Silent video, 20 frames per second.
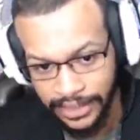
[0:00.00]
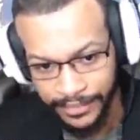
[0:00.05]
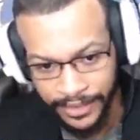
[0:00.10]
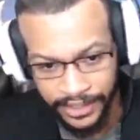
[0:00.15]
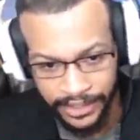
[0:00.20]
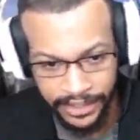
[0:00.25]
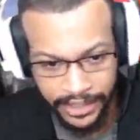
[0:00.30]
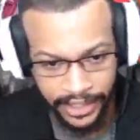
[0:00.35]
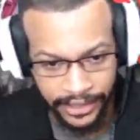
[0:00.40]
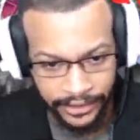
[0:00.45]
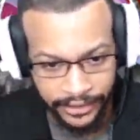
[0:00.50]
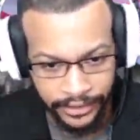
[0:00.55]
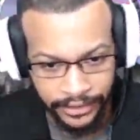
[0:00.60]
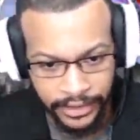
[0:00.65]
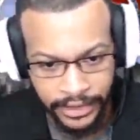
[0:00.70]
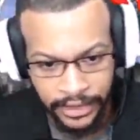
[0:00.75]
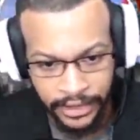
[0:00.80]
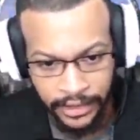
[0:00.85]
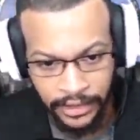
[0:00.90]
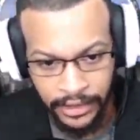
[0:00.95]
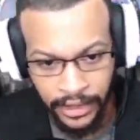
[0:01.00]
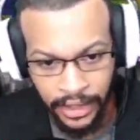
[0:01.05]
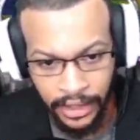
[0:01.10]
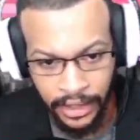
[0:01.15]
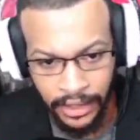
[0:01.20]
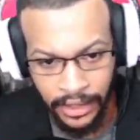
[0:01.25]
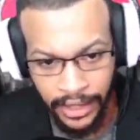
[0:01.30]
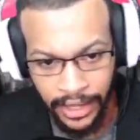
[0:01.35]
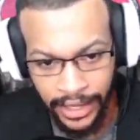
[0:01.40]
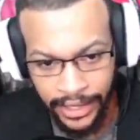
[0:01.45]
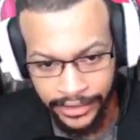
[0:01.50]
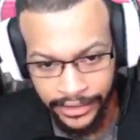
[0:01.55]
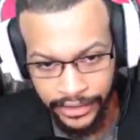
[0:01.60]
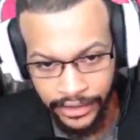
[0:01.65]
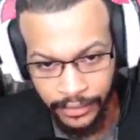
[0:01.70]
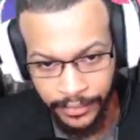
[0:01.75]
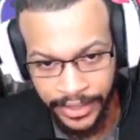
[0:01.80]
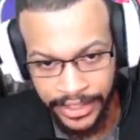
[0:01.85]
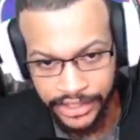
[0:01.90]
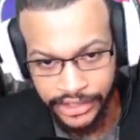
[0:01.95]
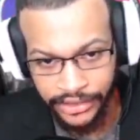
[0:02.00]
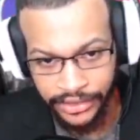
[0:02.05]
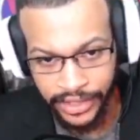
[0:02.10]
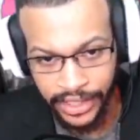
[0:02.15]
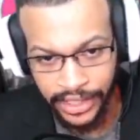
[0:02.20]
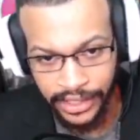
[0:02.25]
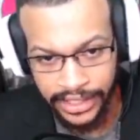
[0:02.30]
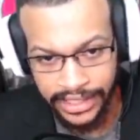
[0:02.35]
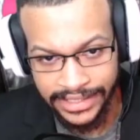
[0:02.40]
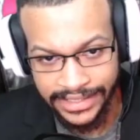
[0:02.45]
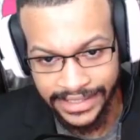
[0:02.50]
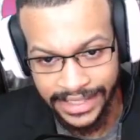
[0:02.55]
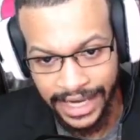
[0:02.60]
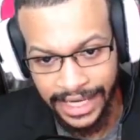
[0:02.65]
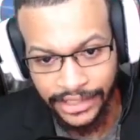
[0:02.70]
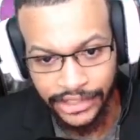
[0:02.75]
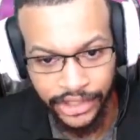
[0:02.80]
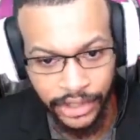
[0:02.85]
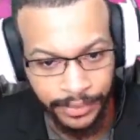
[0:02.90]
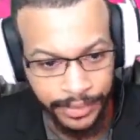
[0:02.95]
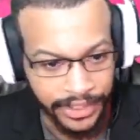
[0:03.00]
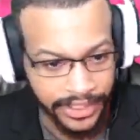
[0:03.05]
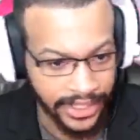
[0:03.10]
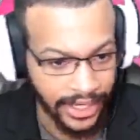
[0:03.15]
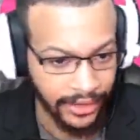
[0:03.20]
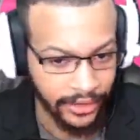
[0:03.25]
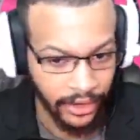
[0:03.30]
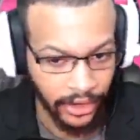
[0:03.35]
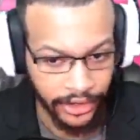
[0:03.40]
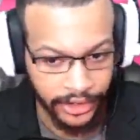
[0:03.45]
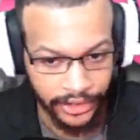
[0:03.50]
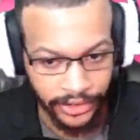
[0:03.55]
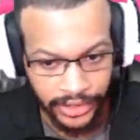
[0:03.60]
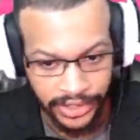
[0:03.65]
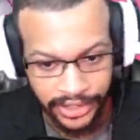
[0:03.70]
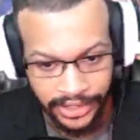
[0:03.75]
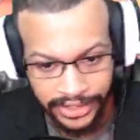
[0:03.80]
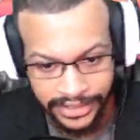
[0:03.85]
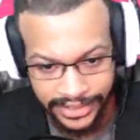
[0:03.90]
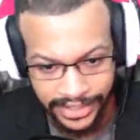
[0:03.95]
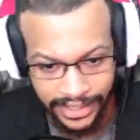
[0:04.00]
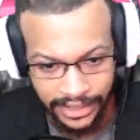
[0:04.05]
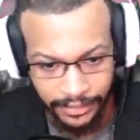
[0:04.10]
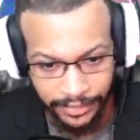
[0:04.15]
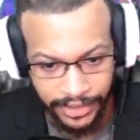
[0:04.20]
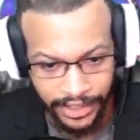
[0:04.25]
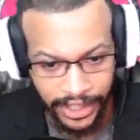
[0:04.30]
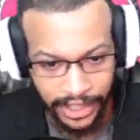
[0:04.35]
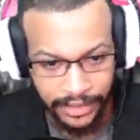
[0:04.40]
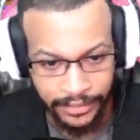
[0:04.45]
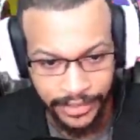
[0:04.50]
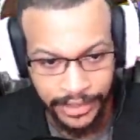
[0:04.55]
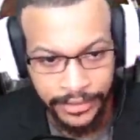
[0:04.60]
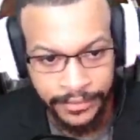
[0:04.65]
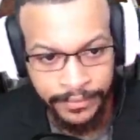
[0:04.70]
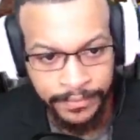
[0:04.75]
indicator, and make sure that he's not jumping down on you and he doesn't end up behind me.